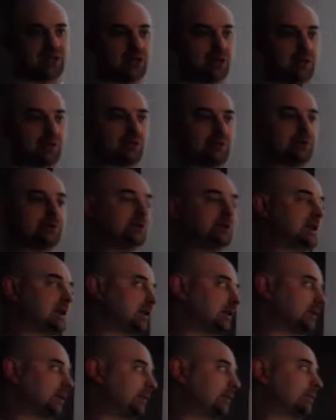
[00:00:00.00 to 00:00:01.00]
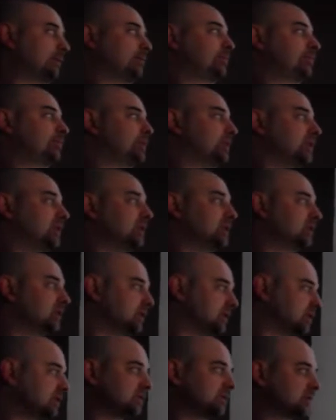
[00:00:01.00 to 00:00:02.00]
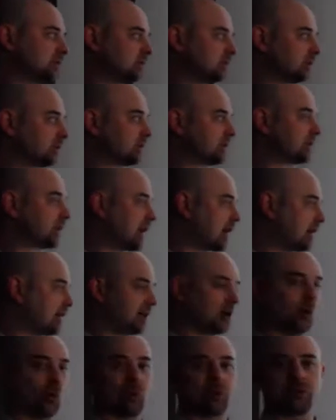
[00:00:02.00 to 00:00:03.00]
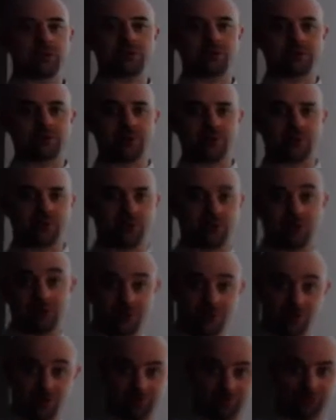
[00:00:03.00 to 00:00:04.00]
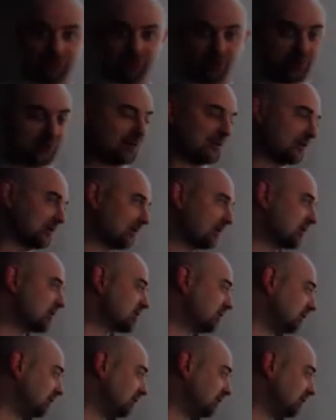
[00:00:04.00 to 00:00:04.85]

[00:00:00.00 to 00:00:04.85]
The yellow looks kind of like a Werther's original, and the blue Werther's original.